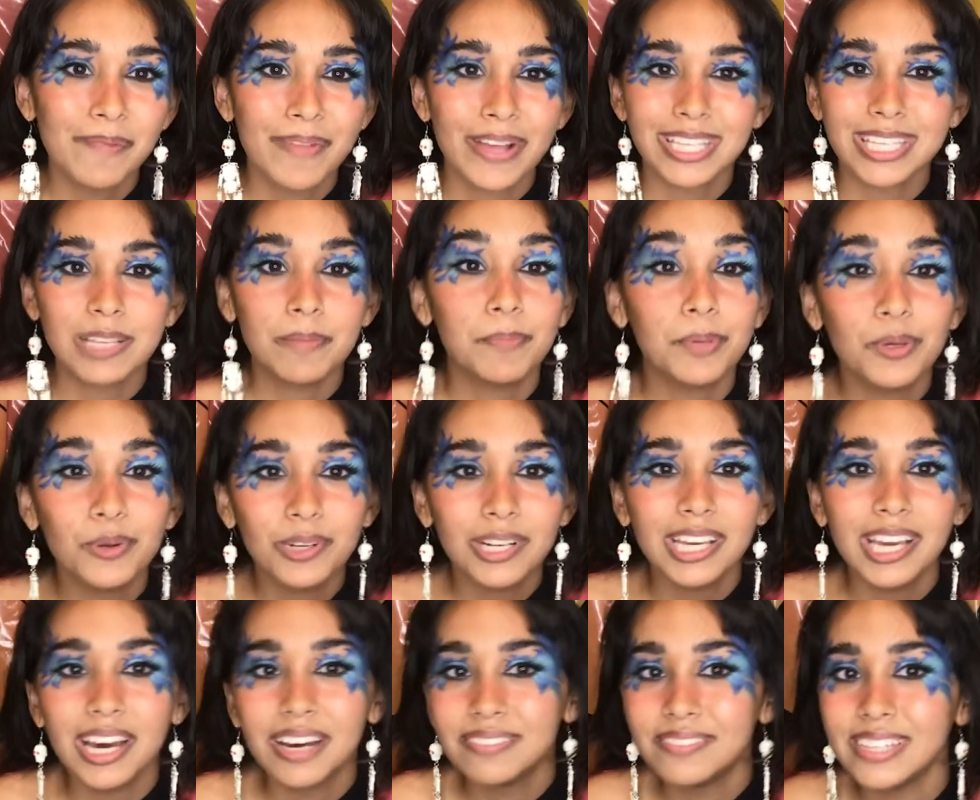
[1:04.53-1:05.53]
That's the
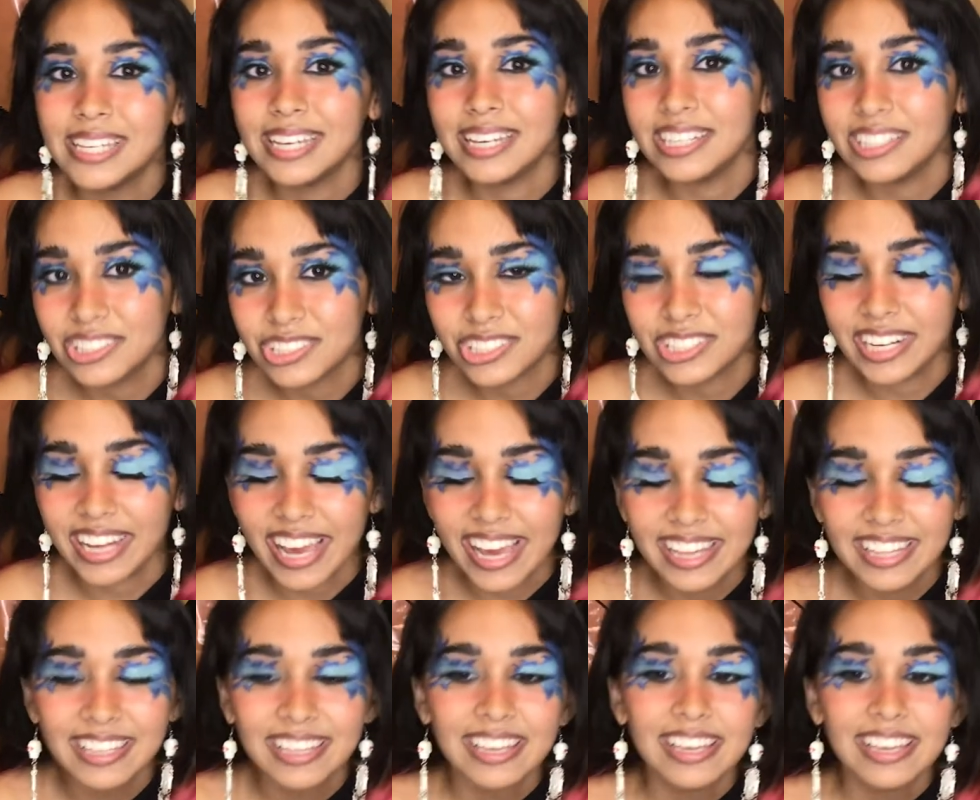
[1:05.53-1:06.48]
beauty of the internet.